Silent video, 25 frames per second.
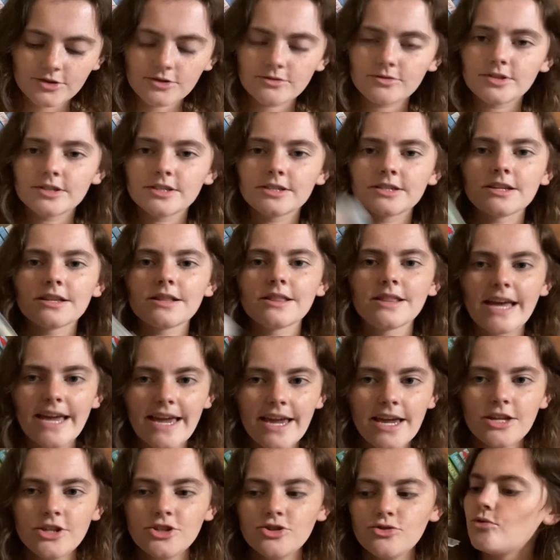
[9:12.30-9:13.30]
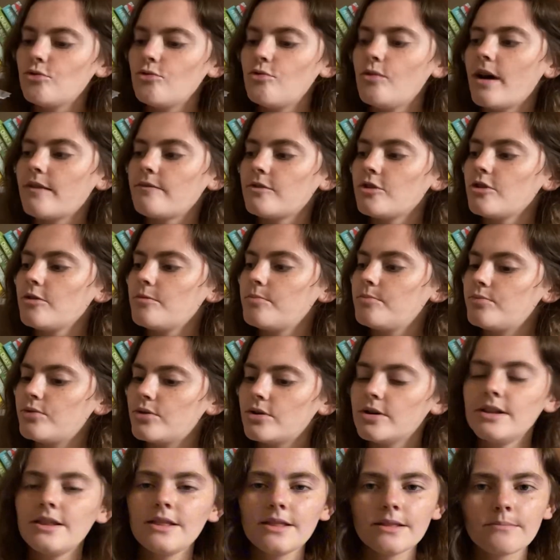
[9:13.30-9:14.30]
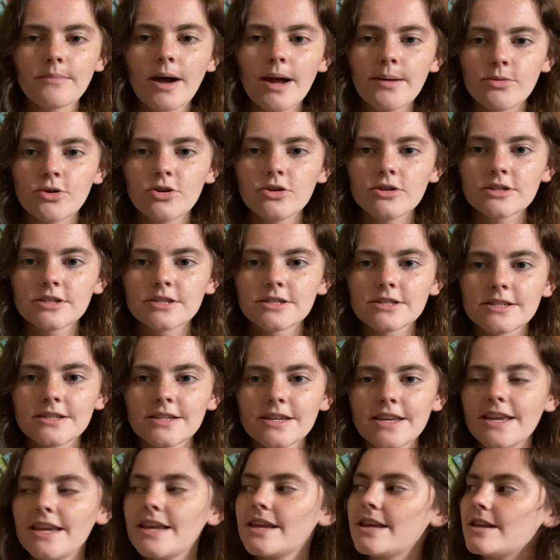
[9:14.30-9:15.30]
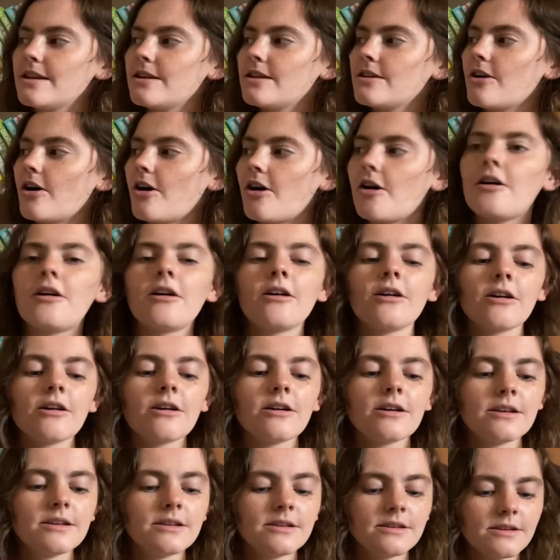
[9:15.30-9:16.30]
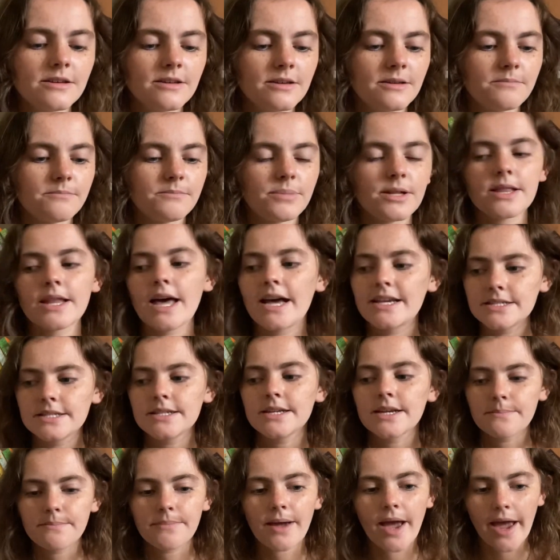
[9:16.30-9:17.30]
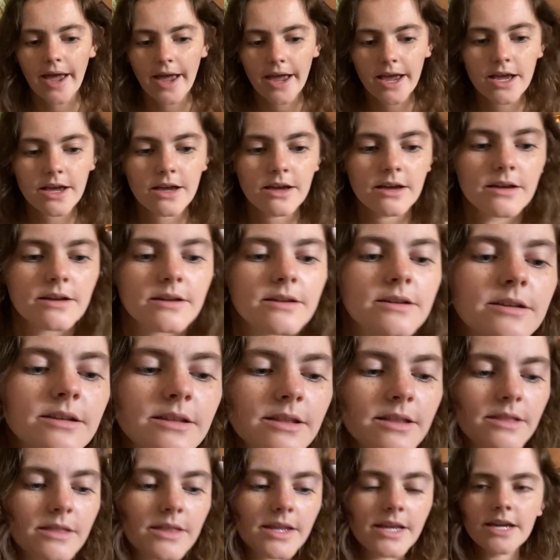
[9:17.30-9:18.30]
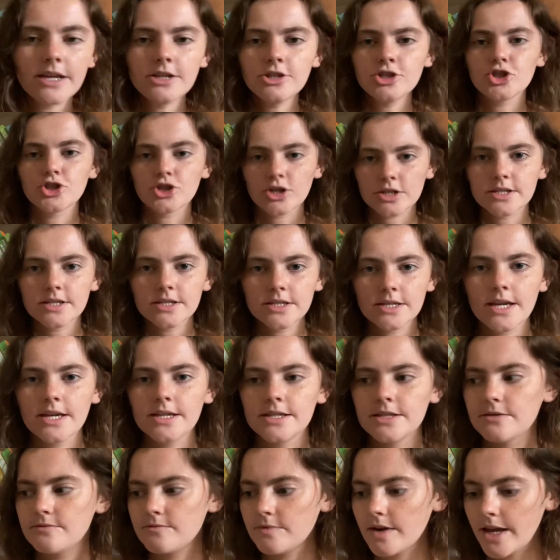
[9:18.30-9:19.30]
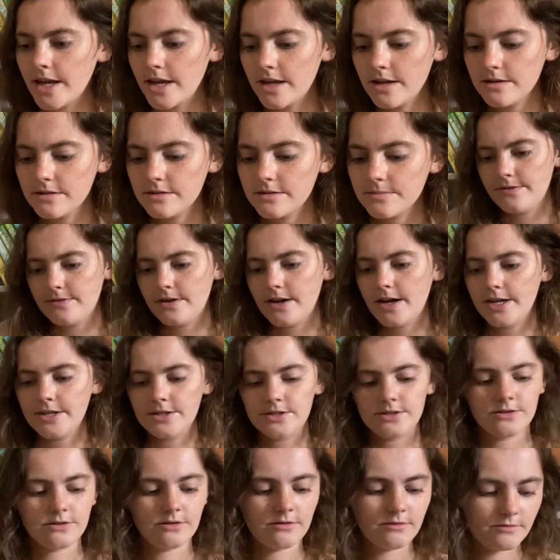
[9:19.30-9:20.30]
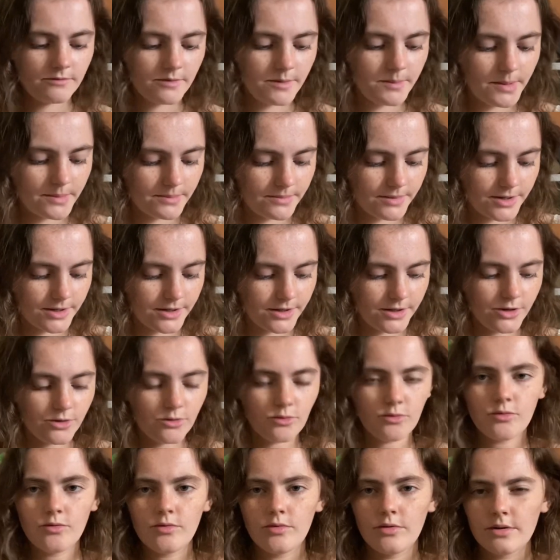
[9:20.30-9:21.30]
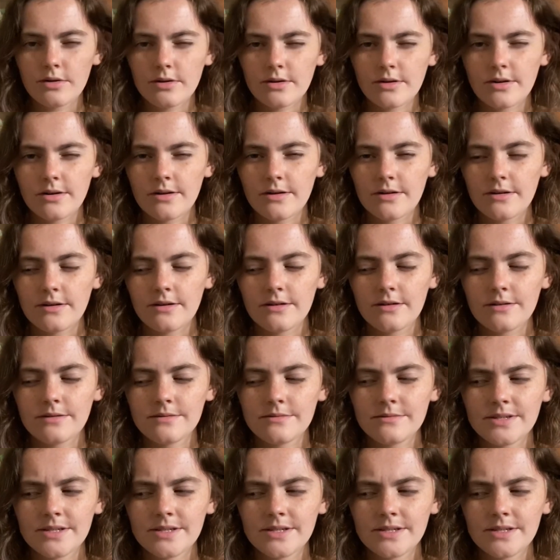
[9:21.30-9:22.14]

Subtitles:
slay to whoever put my books in our plastic bag thing just in case it rained. I don't remember the order